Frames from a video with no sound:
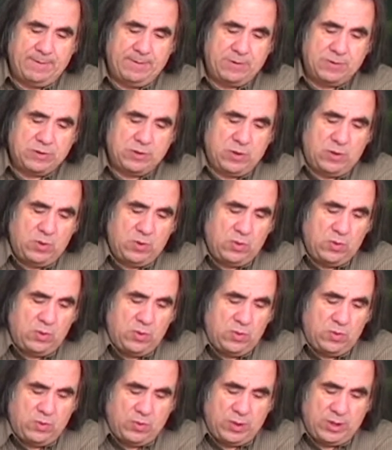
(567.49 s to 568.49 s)
So
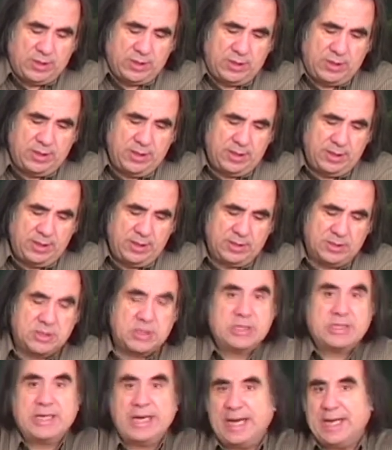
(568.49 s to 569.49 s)
what
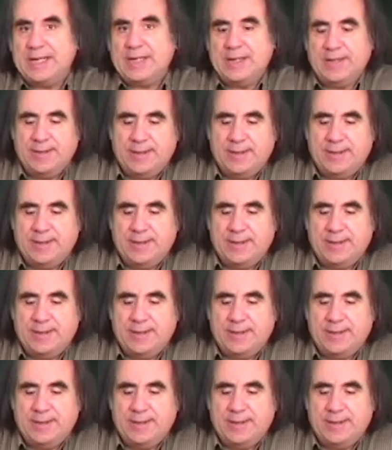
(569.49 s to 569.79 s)
instead